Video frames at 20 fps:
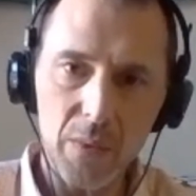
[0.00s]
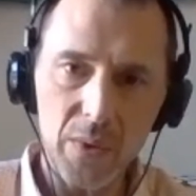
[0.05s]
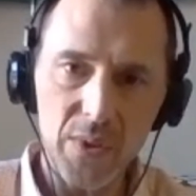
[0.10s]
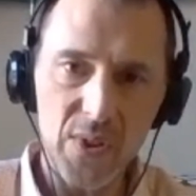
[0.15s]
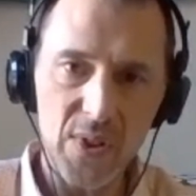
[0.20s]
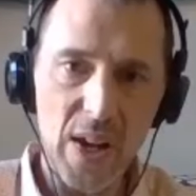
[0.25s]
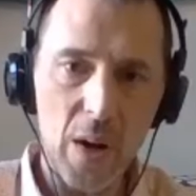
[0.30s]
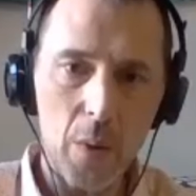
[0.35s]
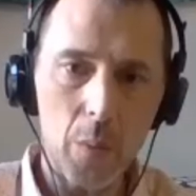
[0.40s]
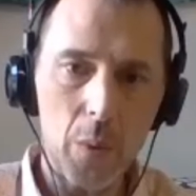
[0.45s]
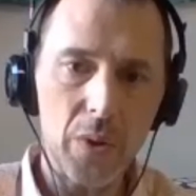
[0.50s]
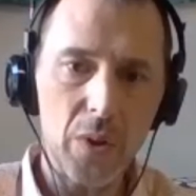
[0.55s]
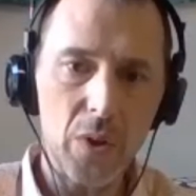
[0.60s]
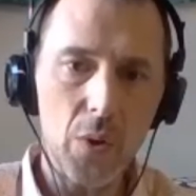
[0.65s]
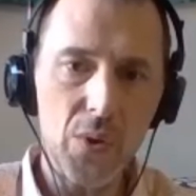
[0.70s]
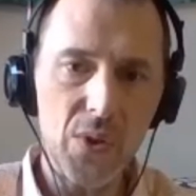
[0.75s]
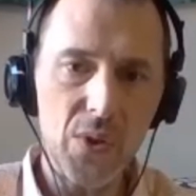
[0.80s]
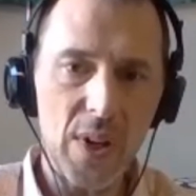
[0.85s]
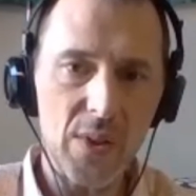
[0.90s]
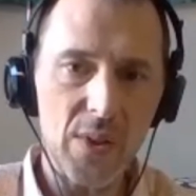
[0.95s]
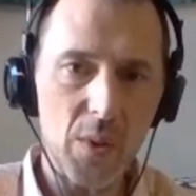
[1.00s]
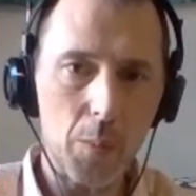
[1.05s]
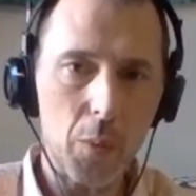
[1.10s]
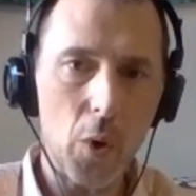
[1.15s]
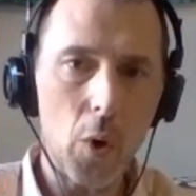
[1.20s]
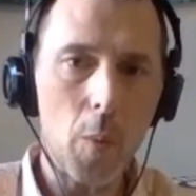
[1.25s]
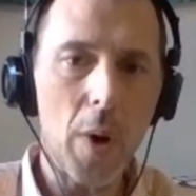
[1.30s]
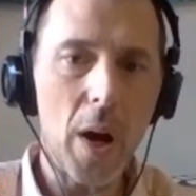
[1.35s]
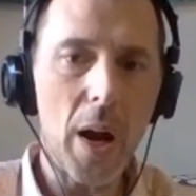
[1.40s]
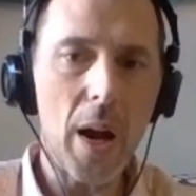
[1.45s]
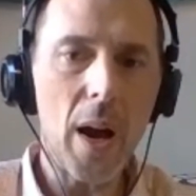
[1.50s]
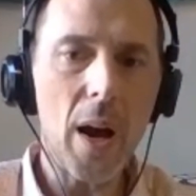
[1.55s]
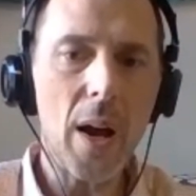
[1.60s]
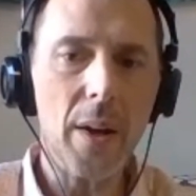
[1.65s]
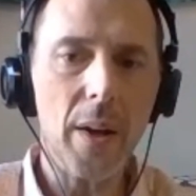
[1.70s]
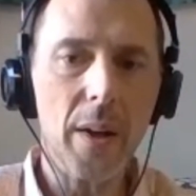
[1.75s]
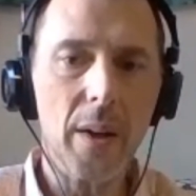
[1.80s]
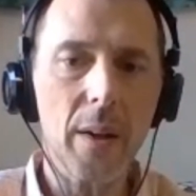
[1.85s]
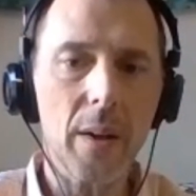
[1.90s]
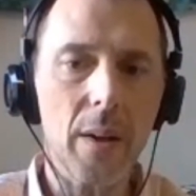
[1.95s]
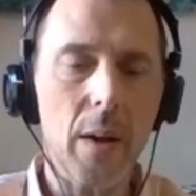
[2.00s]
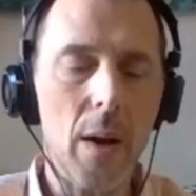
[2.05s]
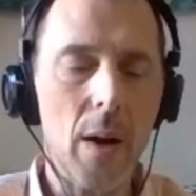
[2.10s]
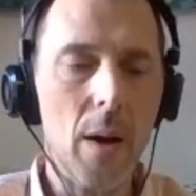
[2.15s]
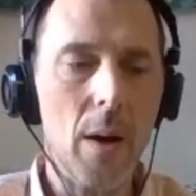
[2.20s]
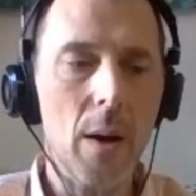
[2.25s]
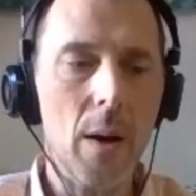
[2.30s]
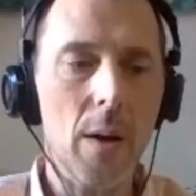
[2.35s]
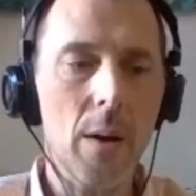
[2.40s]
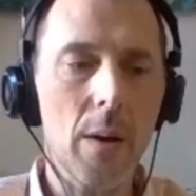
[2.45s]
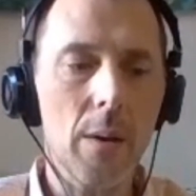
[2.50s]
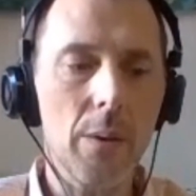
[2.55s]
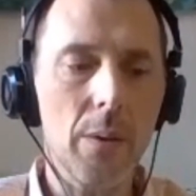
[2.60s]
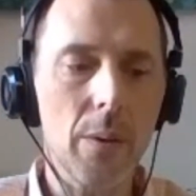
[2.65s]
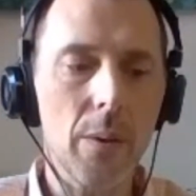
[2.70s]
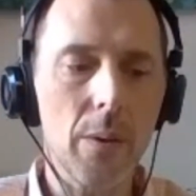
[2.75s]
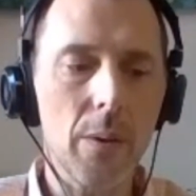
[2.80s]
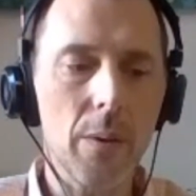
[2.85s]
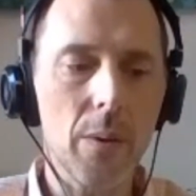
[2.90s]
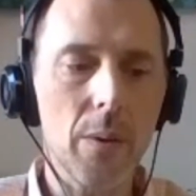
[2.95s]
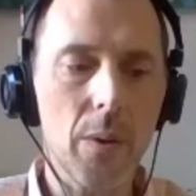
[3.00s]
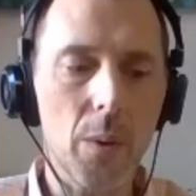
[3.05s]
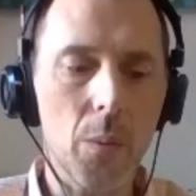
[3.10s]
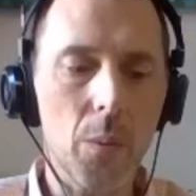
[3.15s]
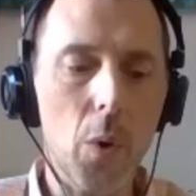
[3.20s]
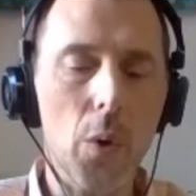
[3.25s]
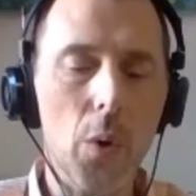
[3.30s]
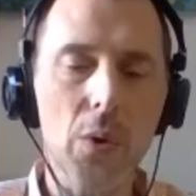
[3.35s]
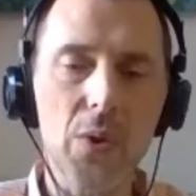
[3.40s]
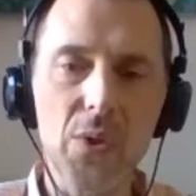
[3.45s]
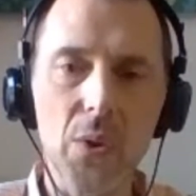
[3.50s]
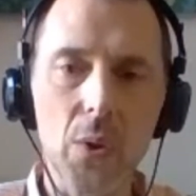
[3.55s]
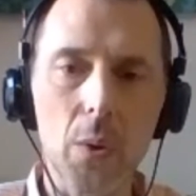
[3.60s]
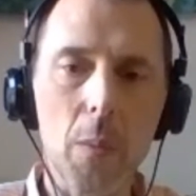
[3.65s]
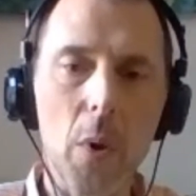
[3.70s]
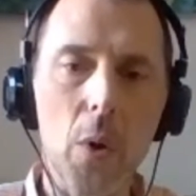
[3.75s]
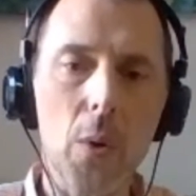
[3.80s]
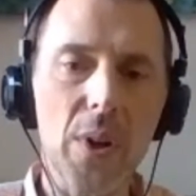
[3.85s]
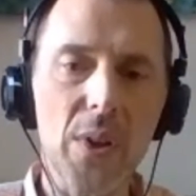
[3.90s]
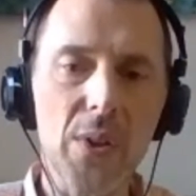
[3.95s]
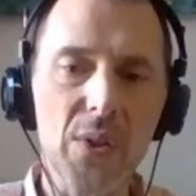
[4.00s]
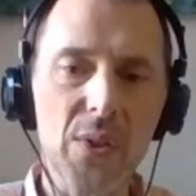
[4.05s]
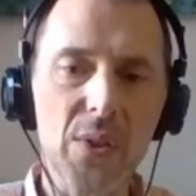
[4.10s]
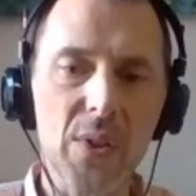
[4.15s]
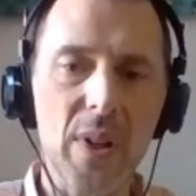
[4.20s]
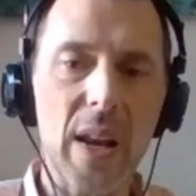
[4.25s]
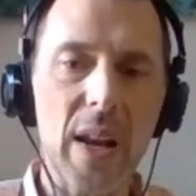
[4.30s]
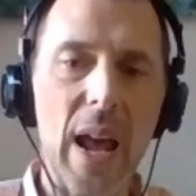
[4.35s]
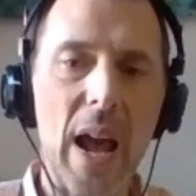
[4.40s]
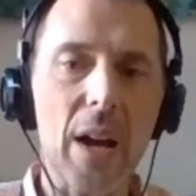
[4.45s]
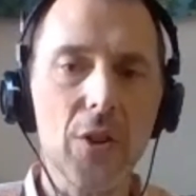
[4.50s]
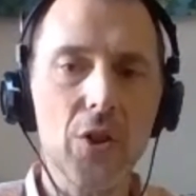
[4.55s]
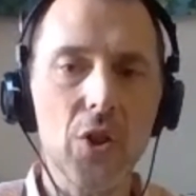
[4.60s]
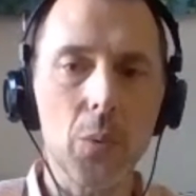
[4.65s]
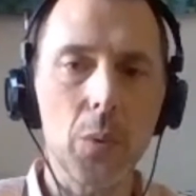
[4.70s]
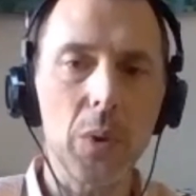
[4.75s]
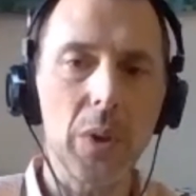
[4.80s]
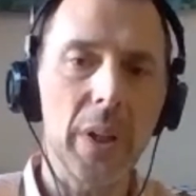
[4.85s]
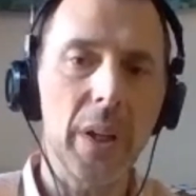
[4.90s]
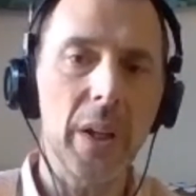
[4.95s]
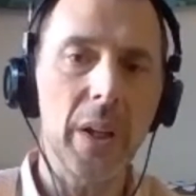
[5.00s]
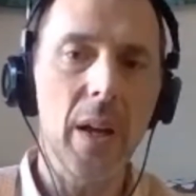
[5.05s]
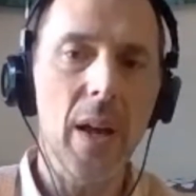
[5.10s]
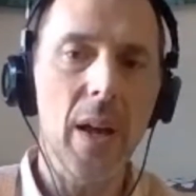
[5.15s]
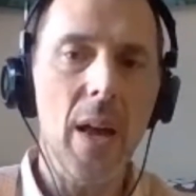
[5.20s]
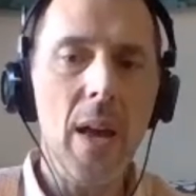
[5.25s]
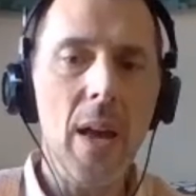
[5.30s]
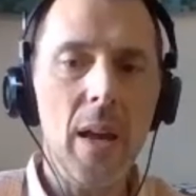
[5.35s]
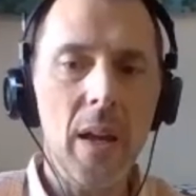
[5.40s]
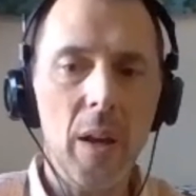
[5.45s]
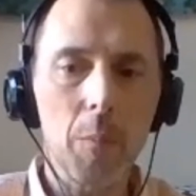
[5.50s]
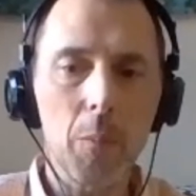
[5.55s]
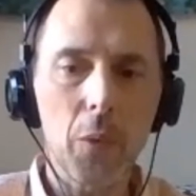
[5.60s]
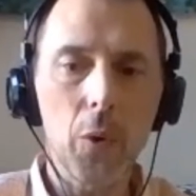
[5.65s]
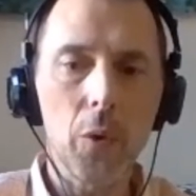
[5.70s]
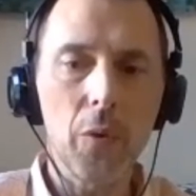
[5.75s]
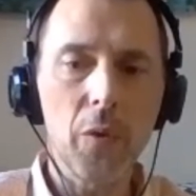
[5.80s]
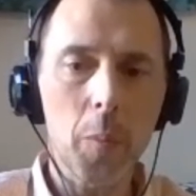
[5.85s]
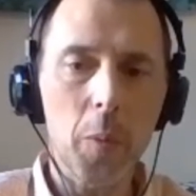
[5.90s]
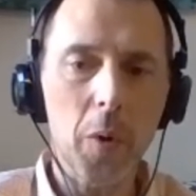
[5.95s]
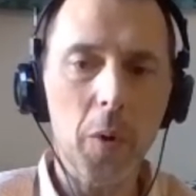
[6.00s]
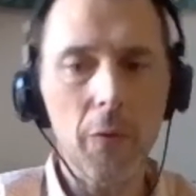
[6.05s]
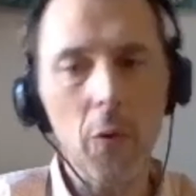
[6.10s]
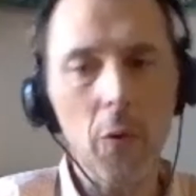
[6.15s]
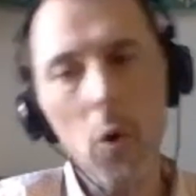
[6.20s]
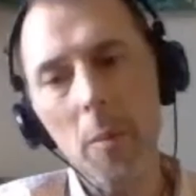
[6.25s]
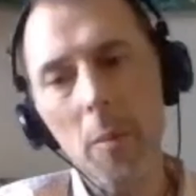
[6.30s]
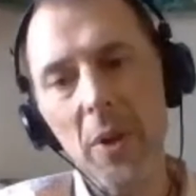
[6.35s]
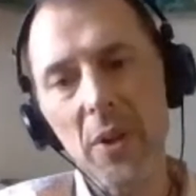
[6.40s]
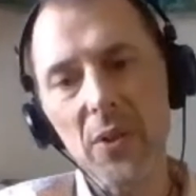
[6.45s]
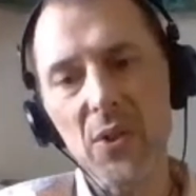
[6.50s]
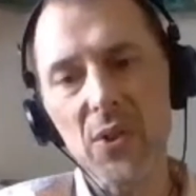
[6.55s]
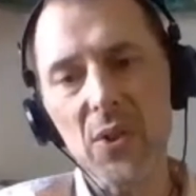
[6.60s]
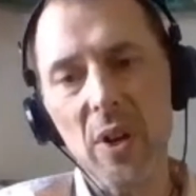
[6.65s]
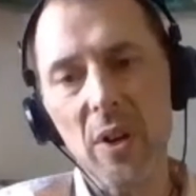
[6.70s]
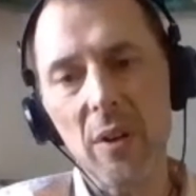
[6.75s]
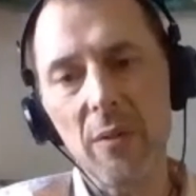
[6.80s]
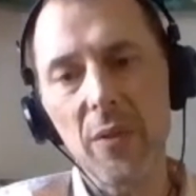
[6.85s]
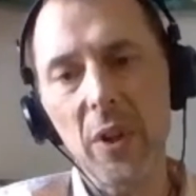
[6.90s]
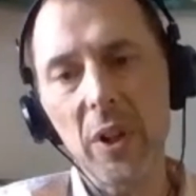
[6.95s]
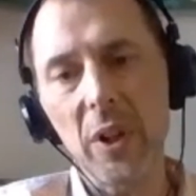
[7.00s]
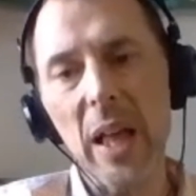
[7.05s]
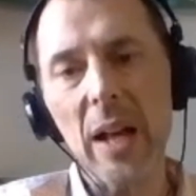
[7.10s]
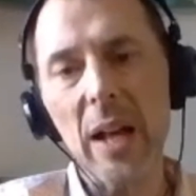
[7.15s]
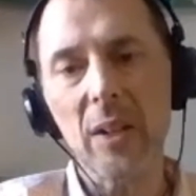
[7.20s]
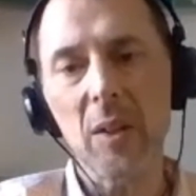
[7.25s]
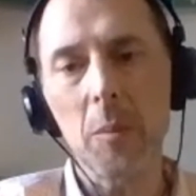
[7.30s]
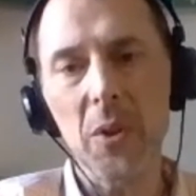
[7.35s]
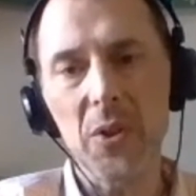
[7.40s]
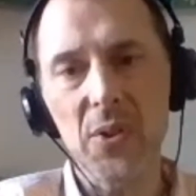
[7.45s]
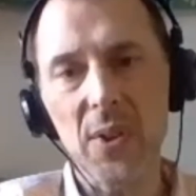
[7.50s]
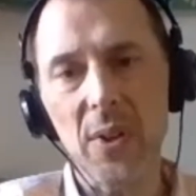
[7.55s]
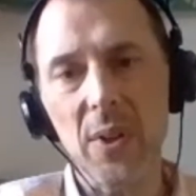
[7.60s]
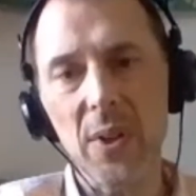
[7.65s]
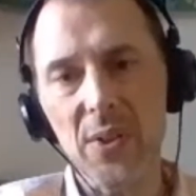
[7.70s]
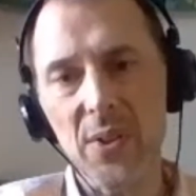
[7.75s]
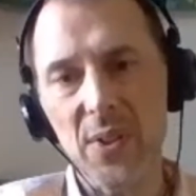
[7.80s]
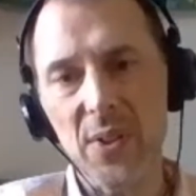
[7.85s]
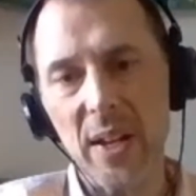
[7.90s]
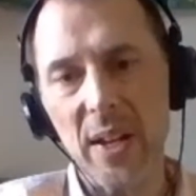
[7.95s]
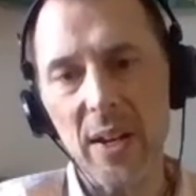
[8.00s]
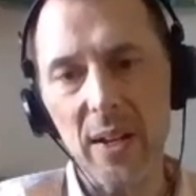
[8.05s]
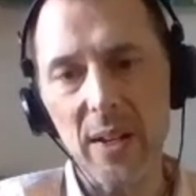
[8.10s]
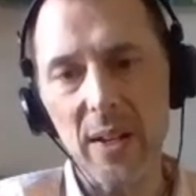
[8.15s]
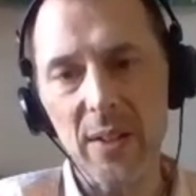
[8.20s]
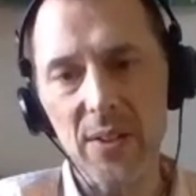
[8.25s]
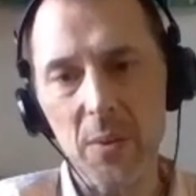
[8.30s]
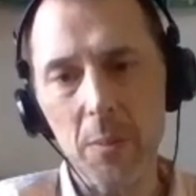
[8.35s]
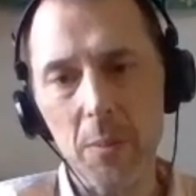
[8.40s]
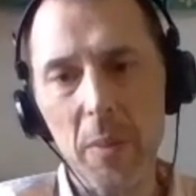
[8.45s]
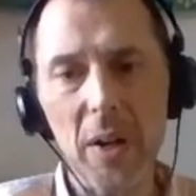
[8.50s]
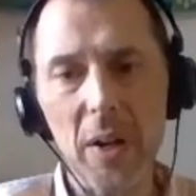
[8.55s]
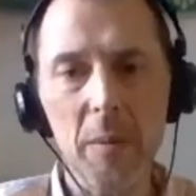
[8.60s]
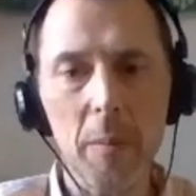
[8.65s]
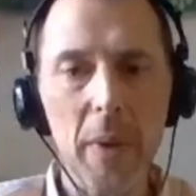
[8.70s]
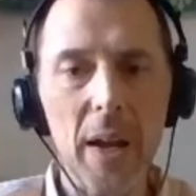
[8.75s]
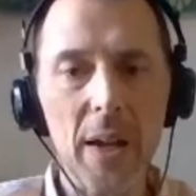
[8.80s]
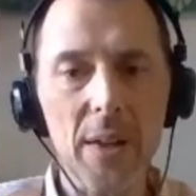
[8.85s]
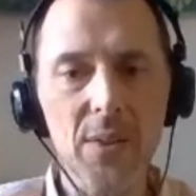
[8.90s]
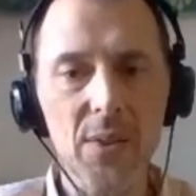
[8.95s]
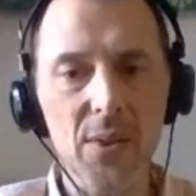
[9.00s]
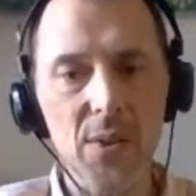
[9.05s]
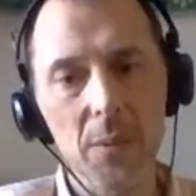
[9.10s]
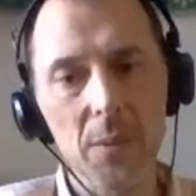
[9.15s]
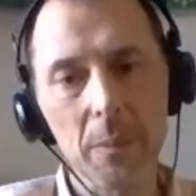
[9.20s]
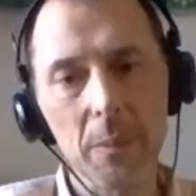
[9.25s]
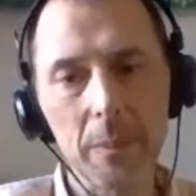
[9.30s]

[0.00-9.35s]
say when used as a probiotic, the Rhodopseudomonas can actually improve the performance of the lactobacillus that is in Benepets.